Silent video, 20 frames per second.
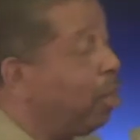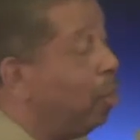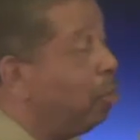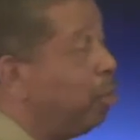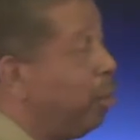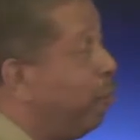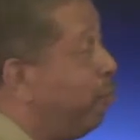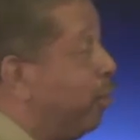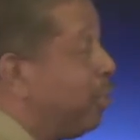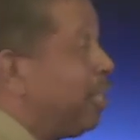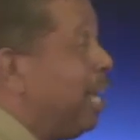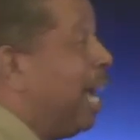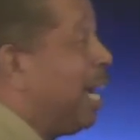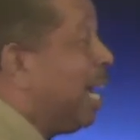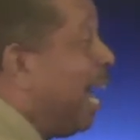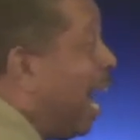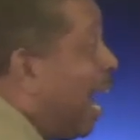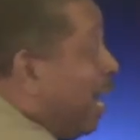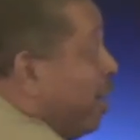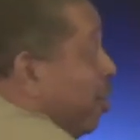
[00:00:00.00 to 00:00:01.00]
if it's not
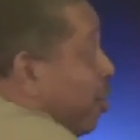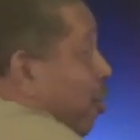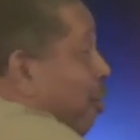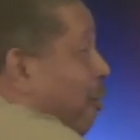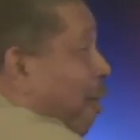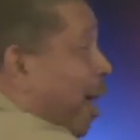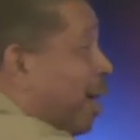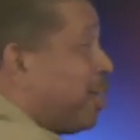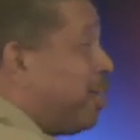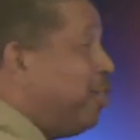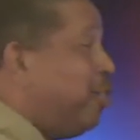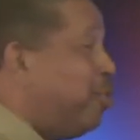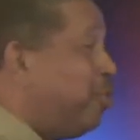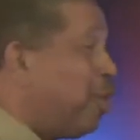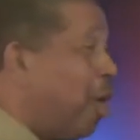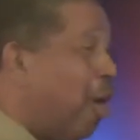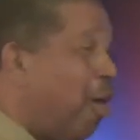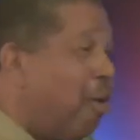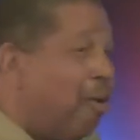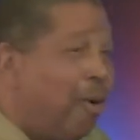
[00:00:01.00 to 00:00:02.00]
guiding the direction you
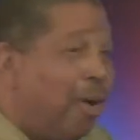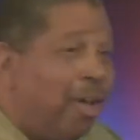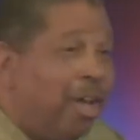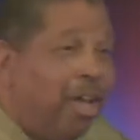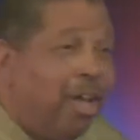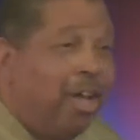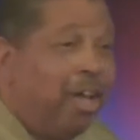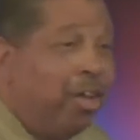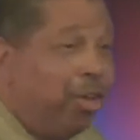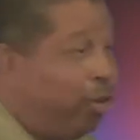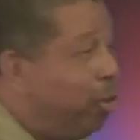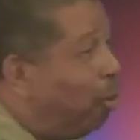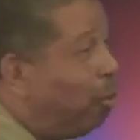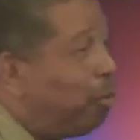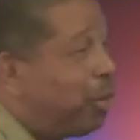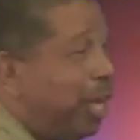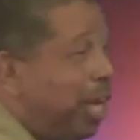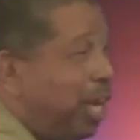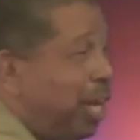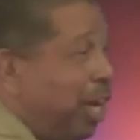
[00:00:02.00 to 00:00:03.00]
go, you don't
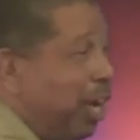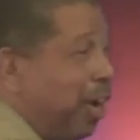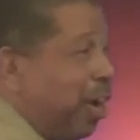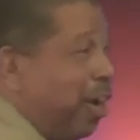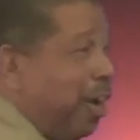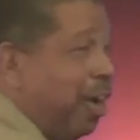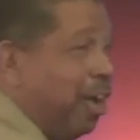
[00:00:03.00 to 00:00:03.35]
get here.